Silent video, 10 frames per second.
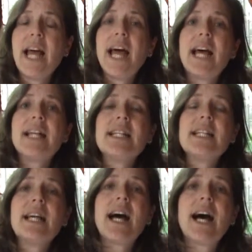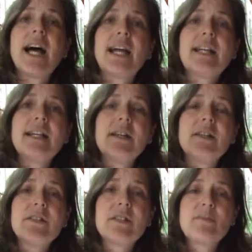And I
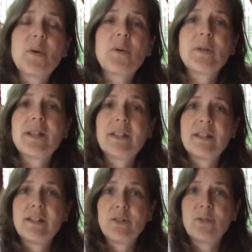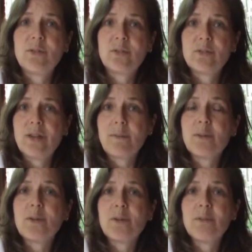spoke with the local
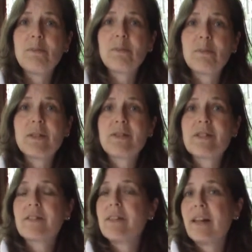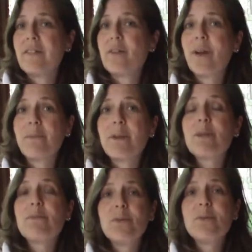tribal group. They have a
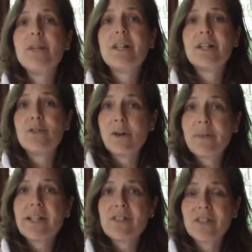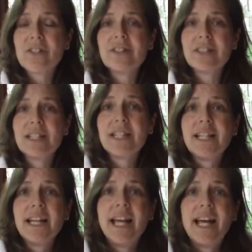grandmother moon drumming circle.
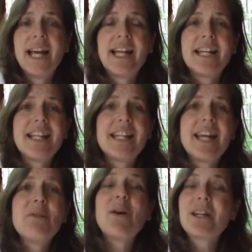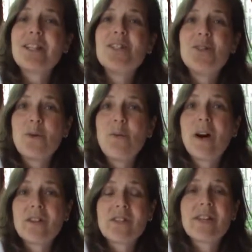And they wanted to do a
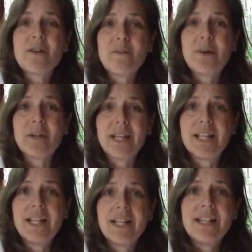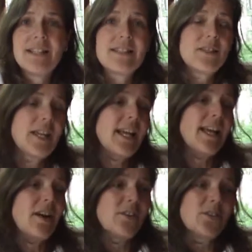water ceremony. So then
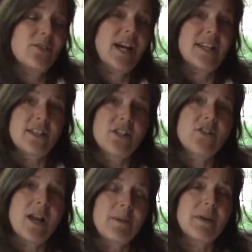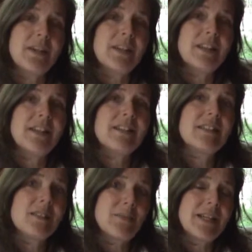I also got an astronomer
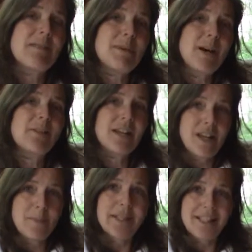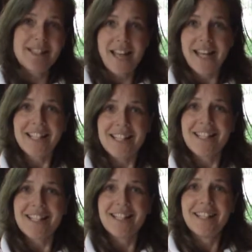to speak about comet
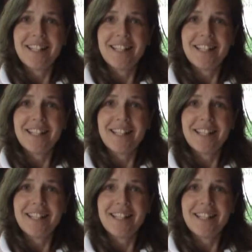science.